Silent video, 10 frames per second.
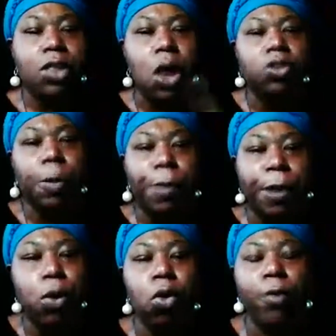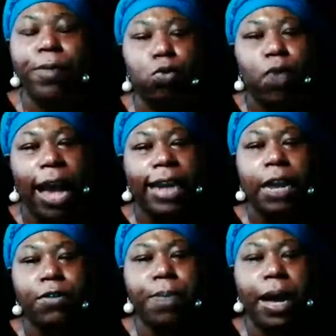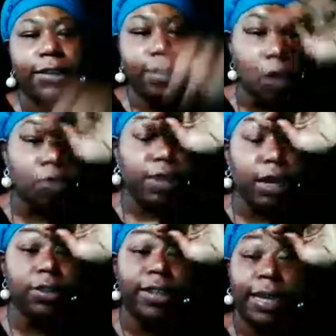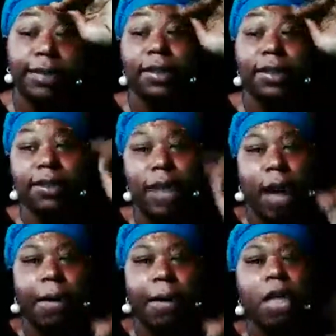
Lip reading: Those are the people who have been riding everybody's coattails, getting to the top.